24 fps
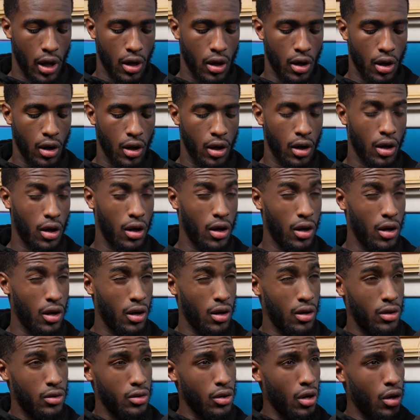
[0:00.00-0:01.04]

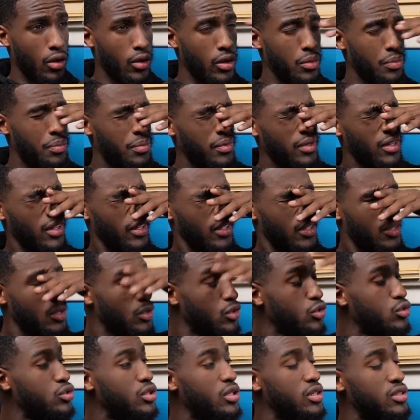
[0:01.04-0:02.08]
Uh, no, he,
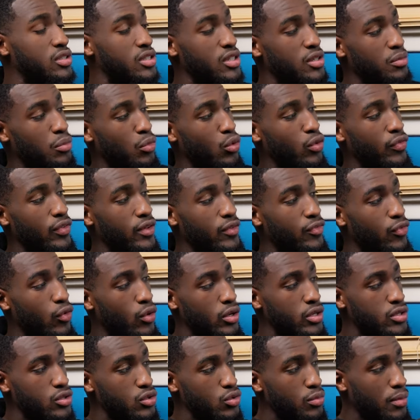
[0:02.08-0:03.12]
you didn't see the movie
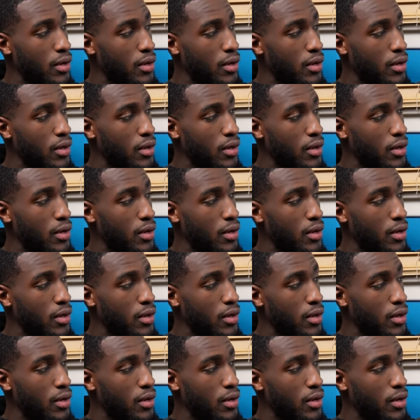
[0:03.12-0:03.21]
forty-two,